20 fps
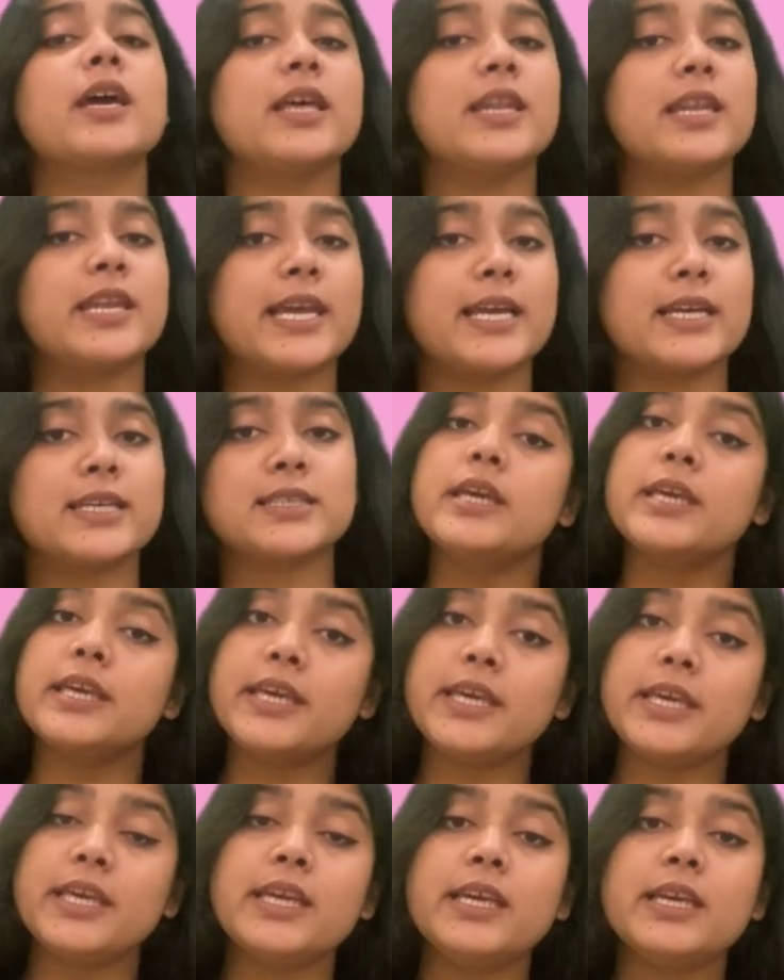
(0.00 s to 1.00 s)
Next,
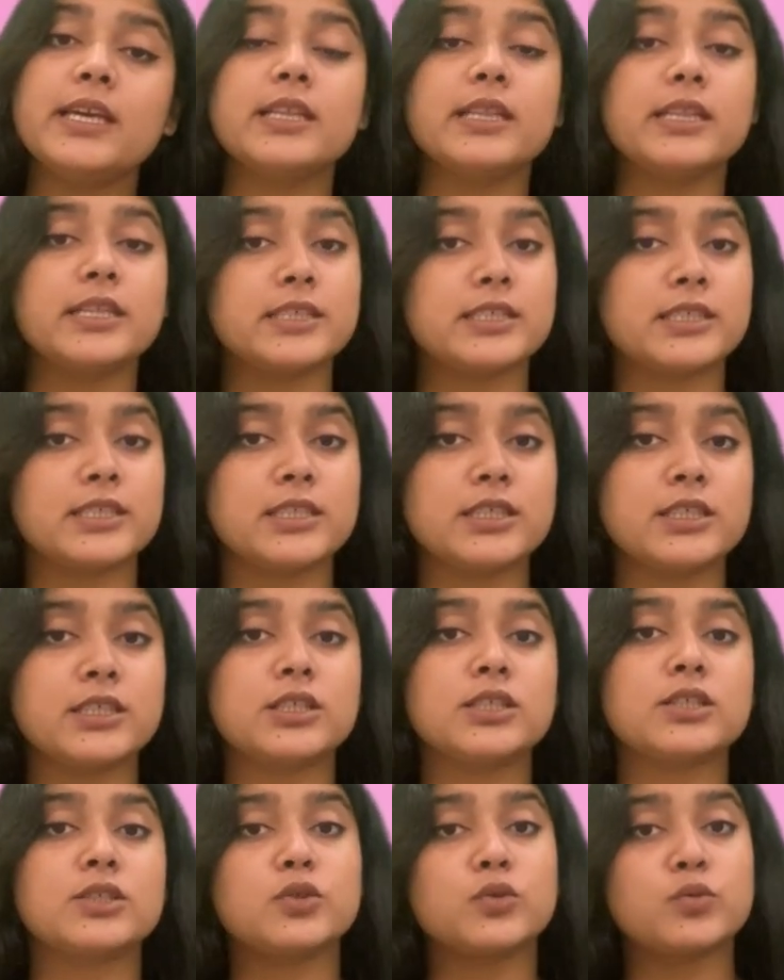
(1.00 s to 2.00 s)
he
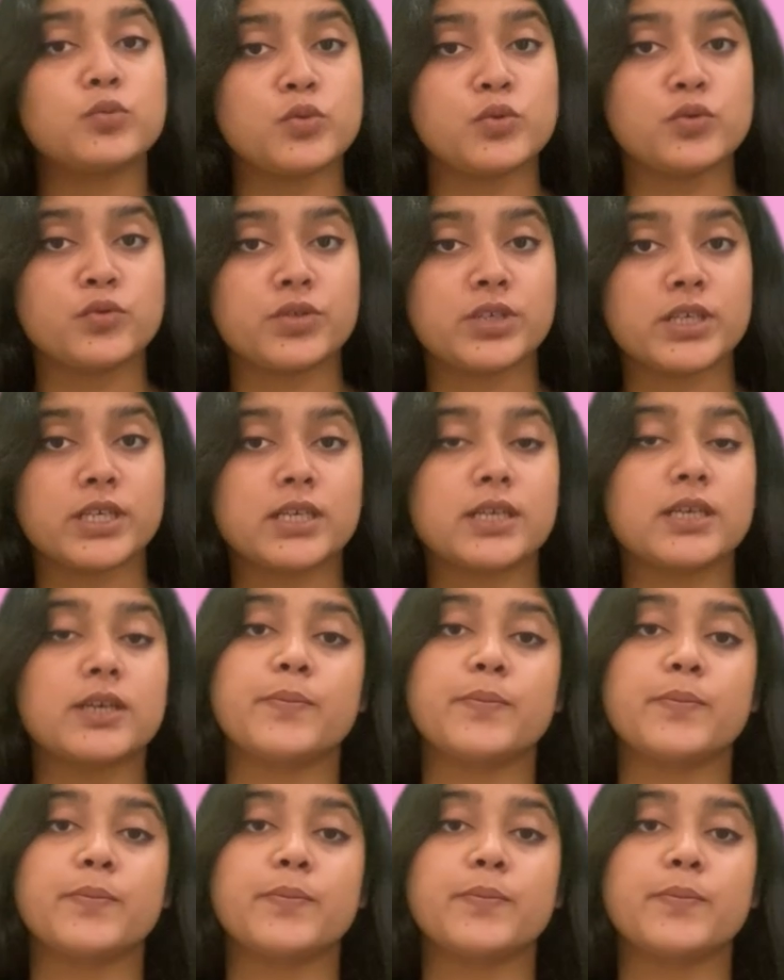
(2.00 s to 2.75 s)
listens to music.